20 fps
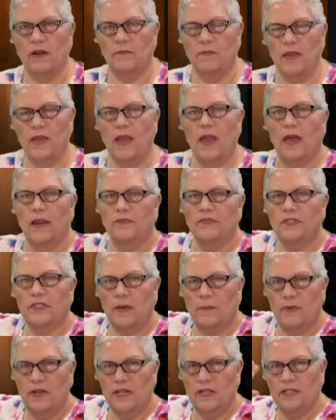of me, and if
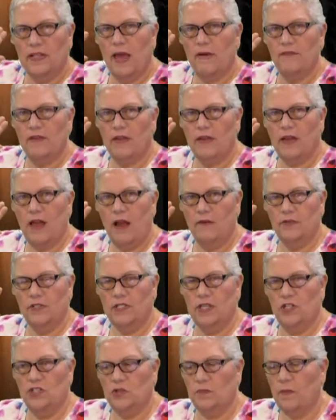somebody is having a
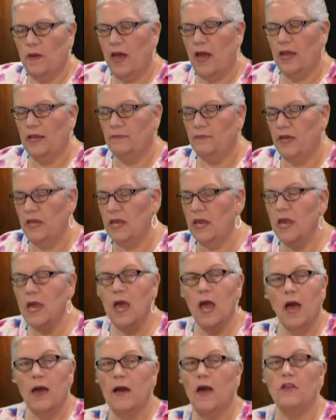conversation behind me.
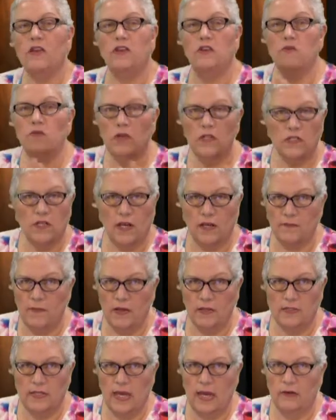You want to talk
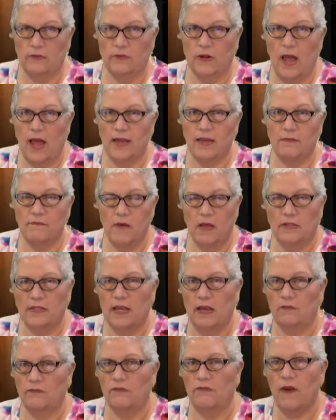meltdown. I can
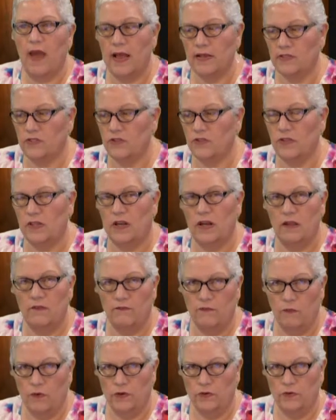meltdown faster than any
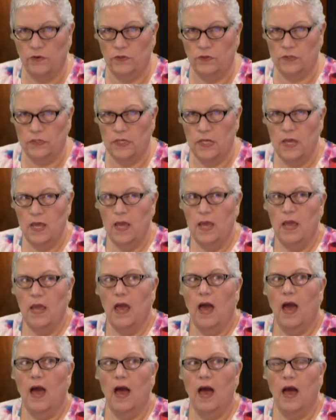four-year-old.
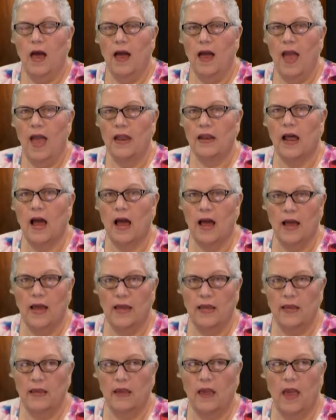And
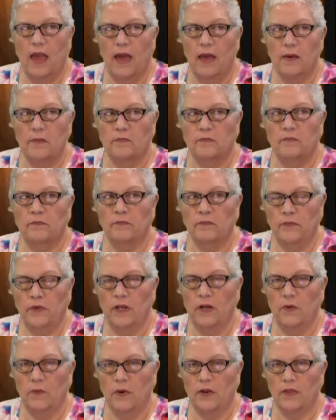I am,
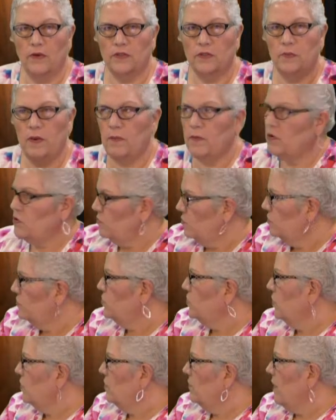you know, one of those people who will
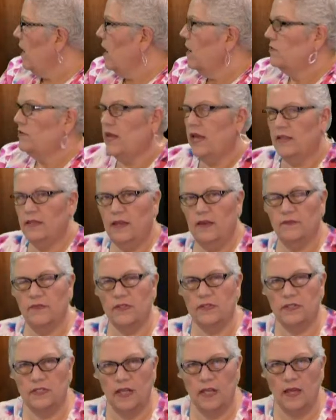turn around and give
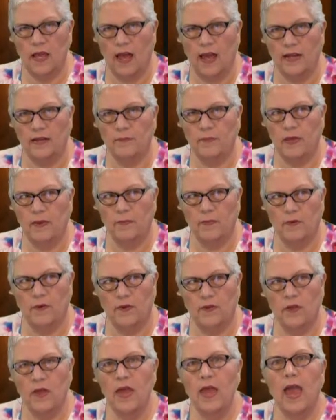the stink eye to people